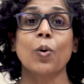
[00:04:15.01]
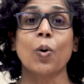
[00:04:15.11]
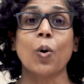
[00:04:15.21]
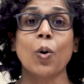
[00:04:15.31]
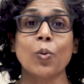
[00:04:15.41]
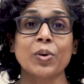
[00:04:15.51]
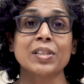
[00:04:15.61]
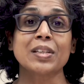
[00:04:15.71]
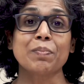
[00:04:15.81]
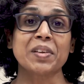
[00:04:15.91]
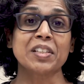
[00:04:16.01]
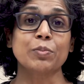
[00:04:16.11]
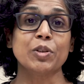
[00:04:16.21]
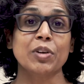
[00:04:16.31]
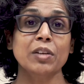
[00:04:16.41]
always something to
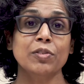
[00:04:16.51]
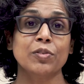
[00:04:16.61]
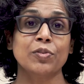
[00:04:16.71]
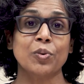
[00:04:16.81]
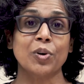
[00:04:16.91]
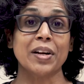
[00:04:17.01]
be grateful for.